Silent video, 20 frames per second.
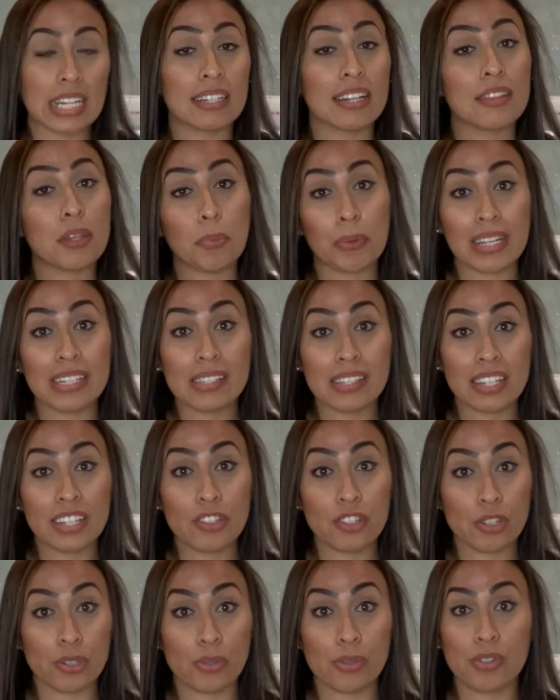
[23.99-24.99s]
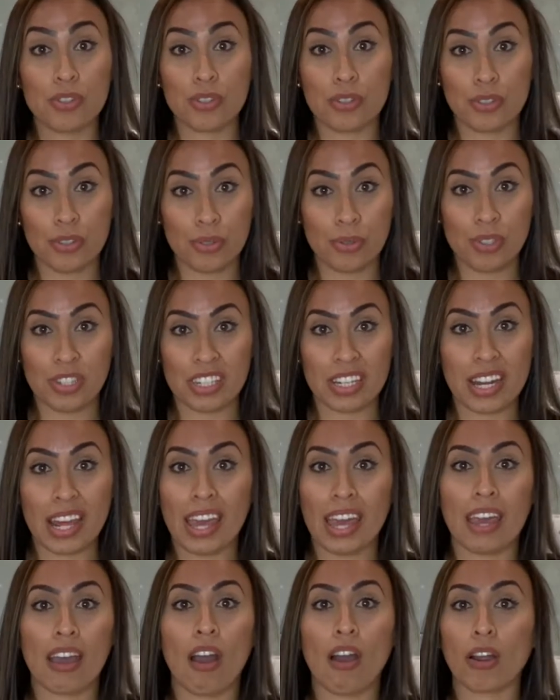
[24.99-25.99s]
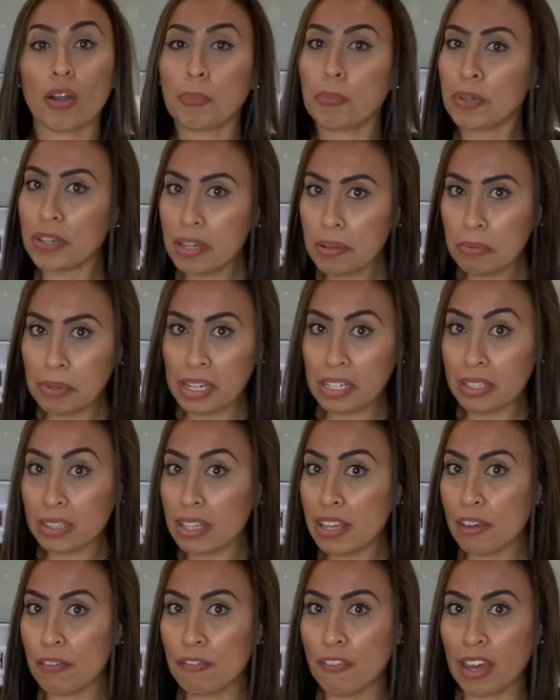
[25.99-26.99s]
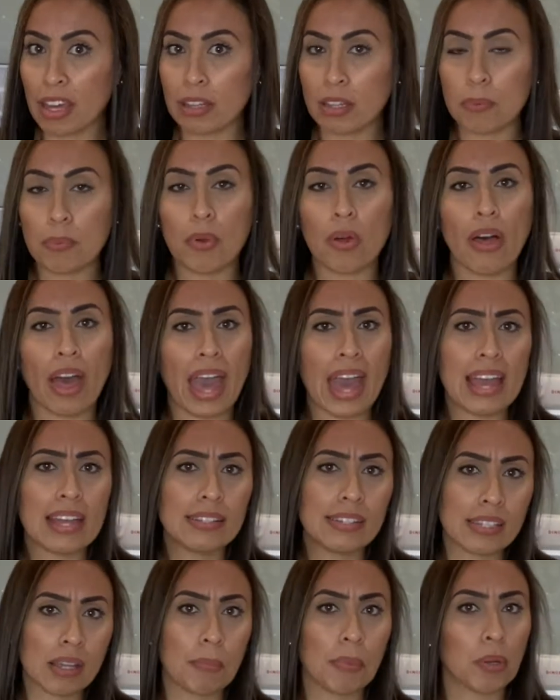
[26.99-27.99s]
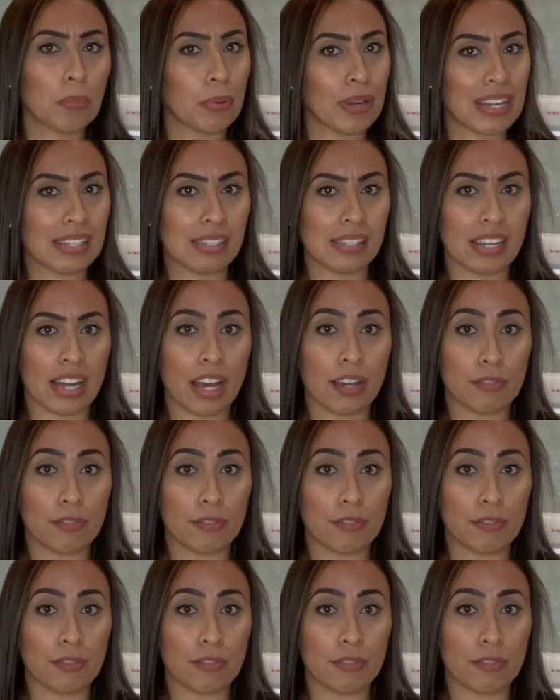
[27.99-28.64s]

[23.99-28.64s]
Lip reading: the brands that I chose to use today are pretty readily available, and some are brands that I've